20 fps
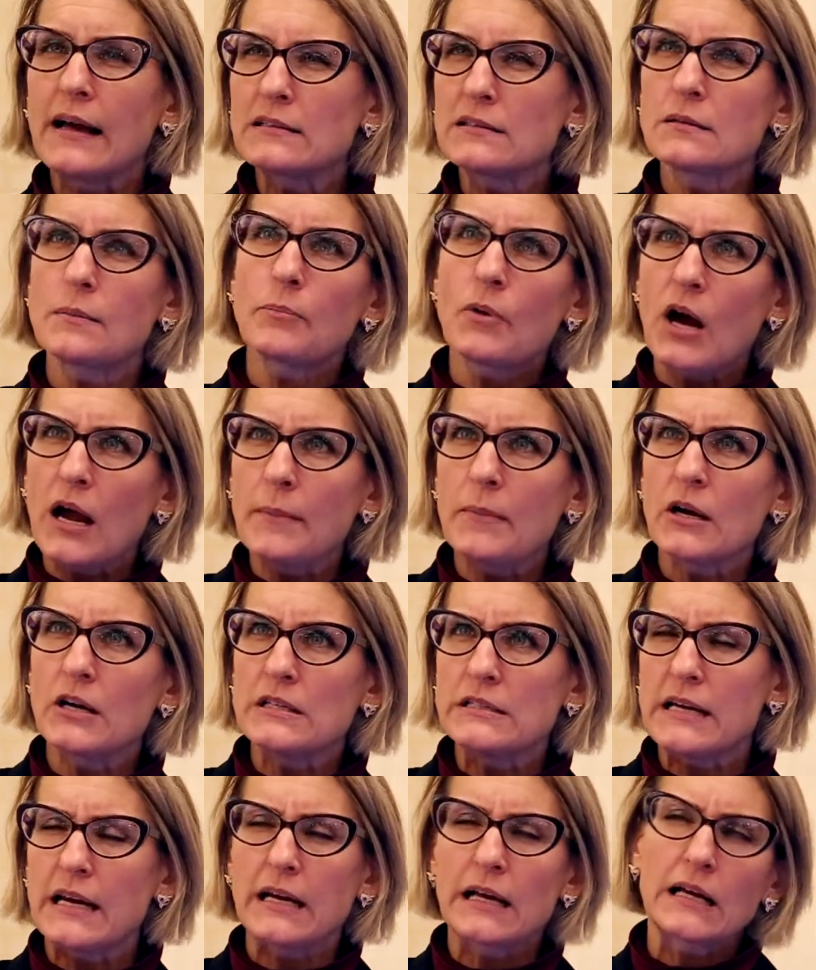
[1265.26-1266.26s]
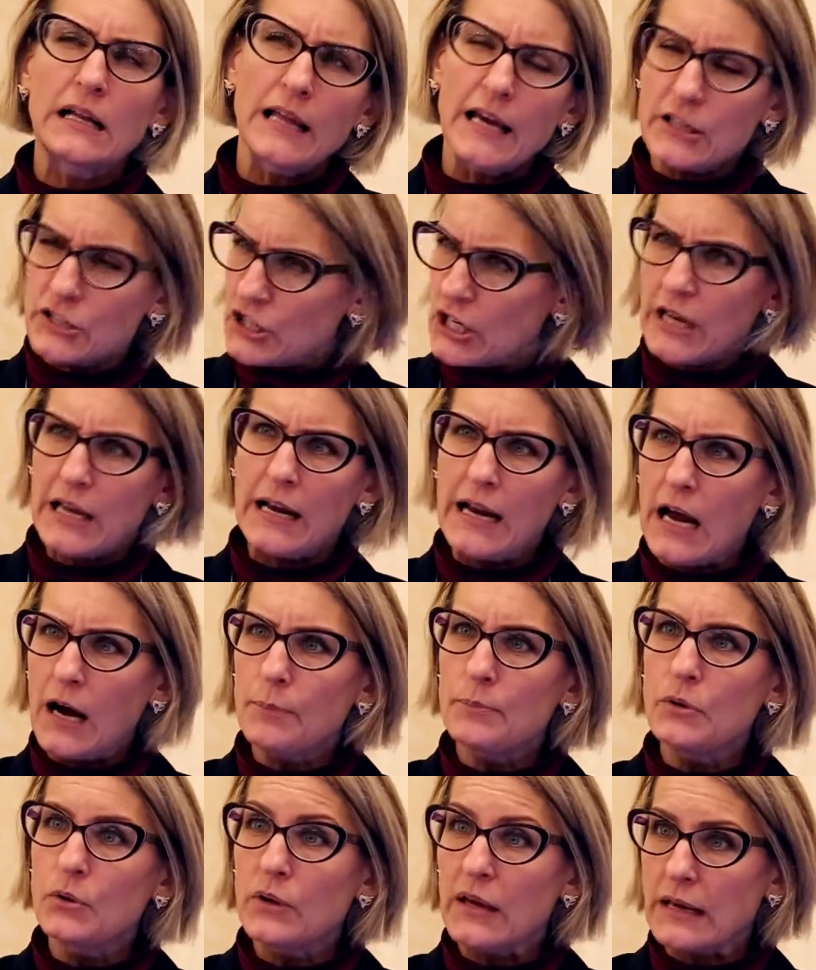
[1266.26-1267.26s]
that's the primary data collection can
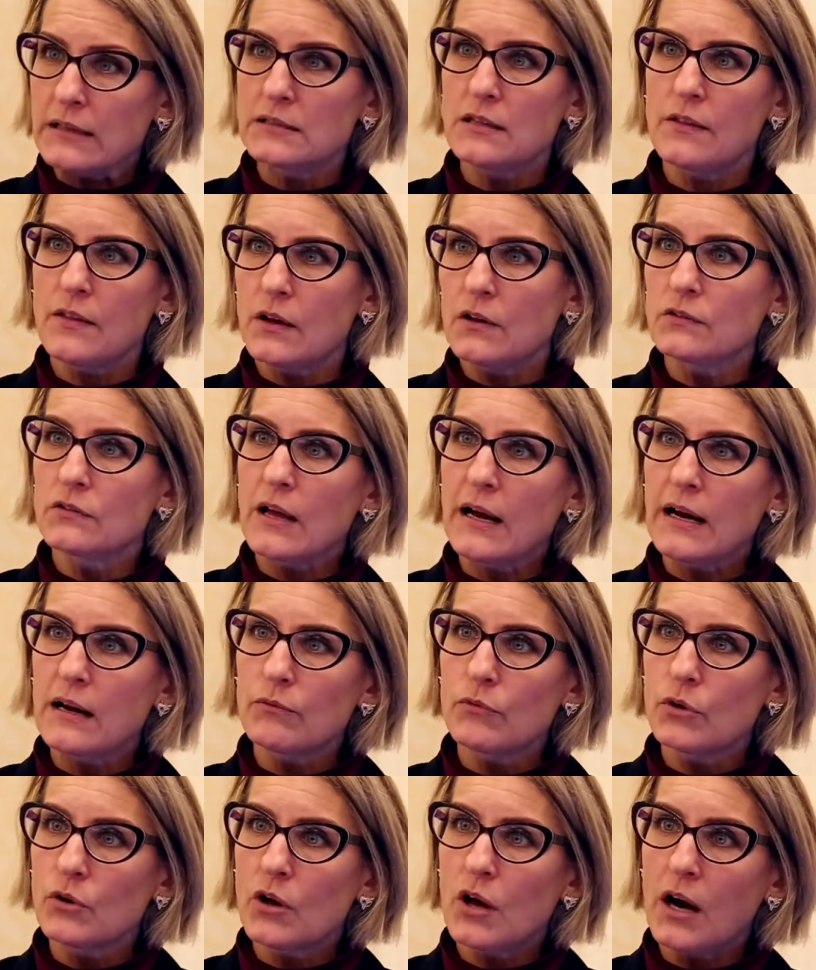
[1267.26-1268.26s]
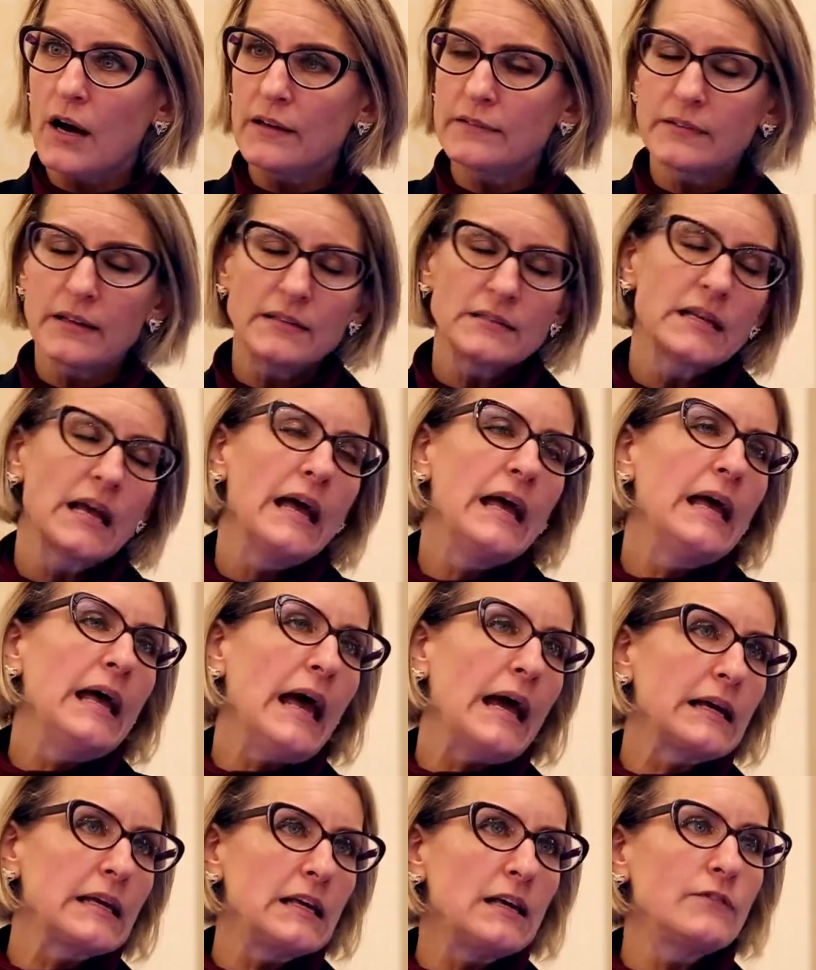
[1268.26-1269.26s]
help you get to those kind of root causes
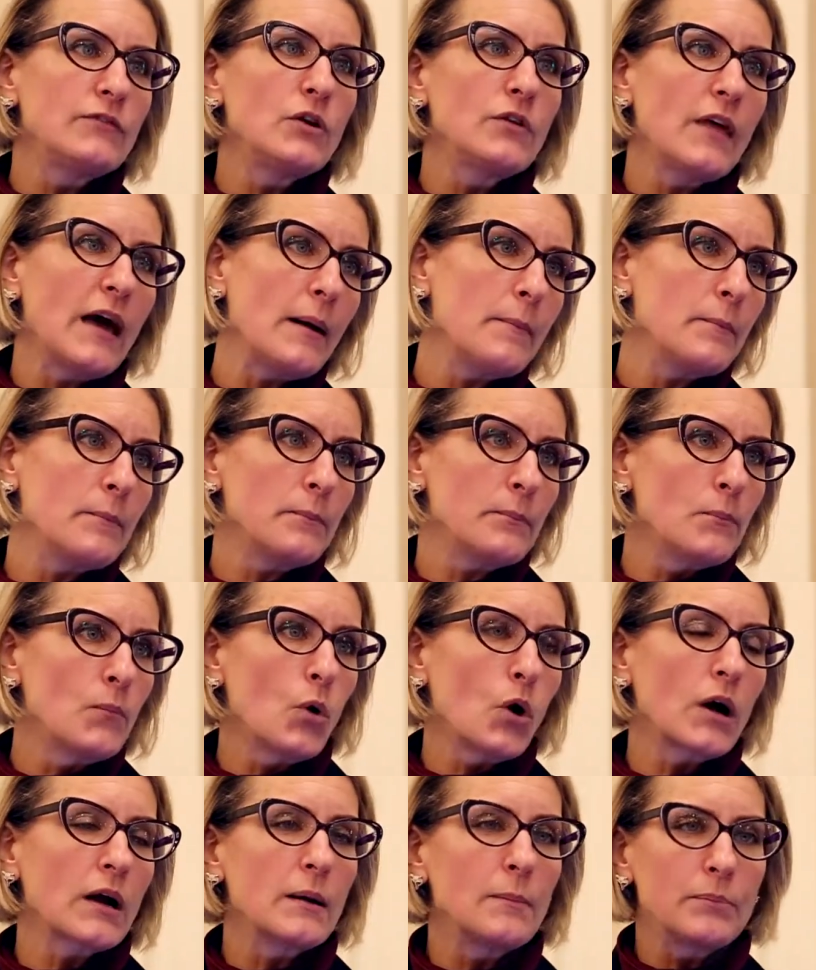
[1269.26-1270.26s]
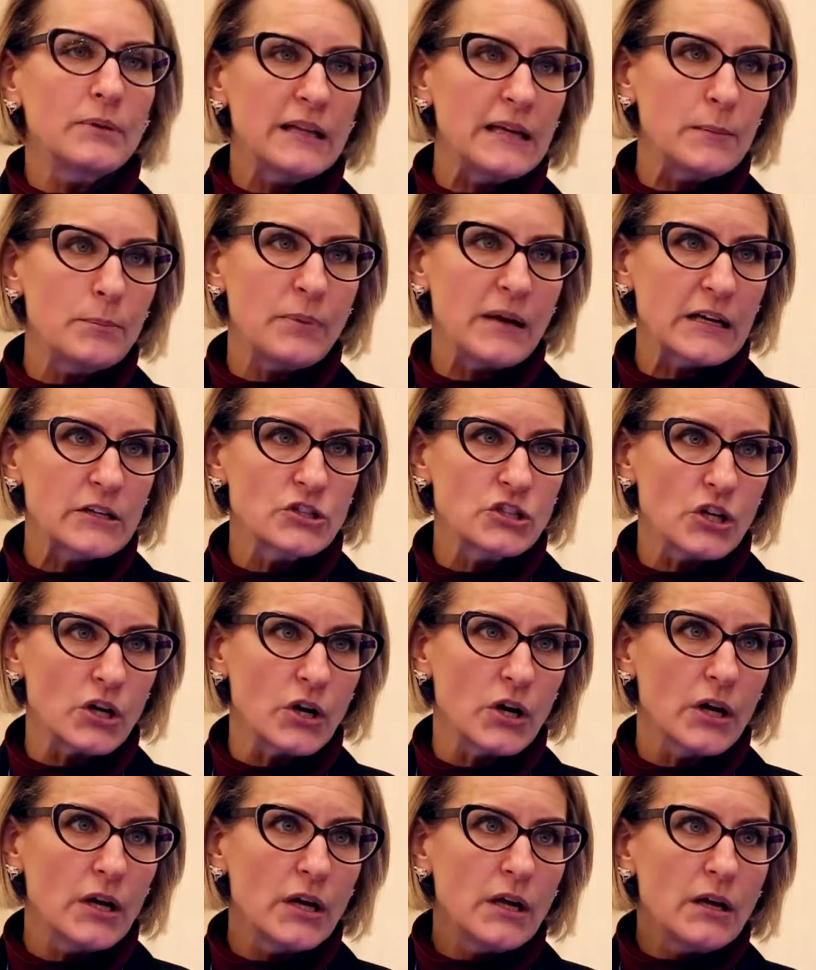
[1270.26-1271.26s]
and give you that more complete
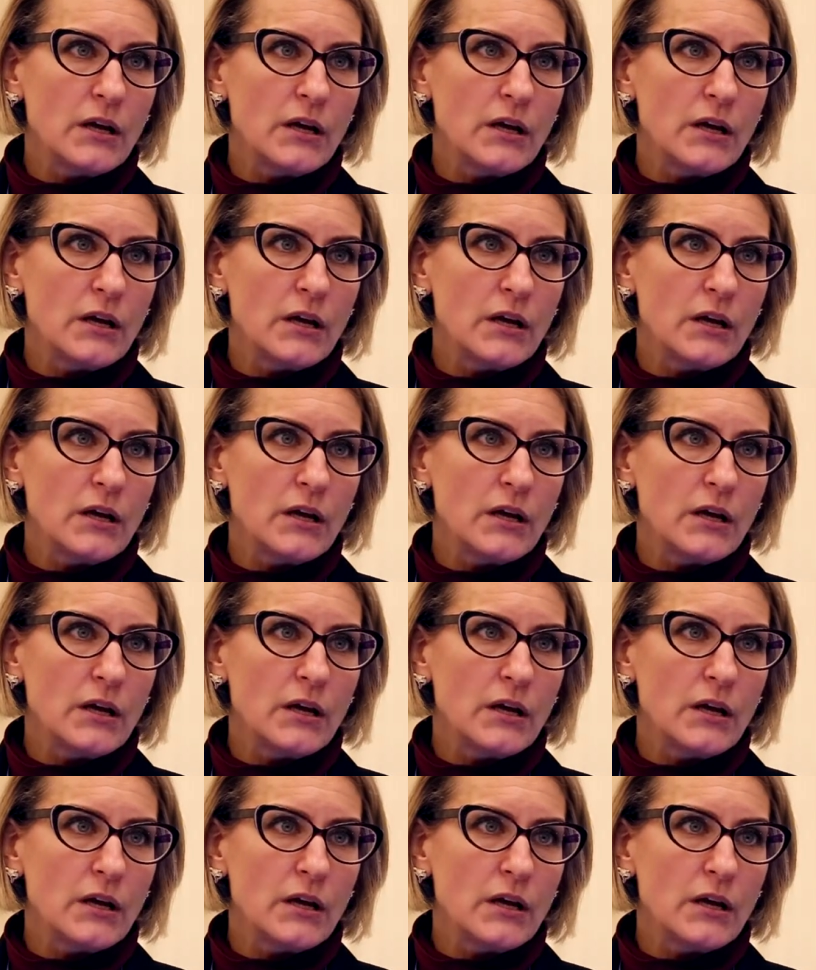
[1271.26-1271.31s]
picture.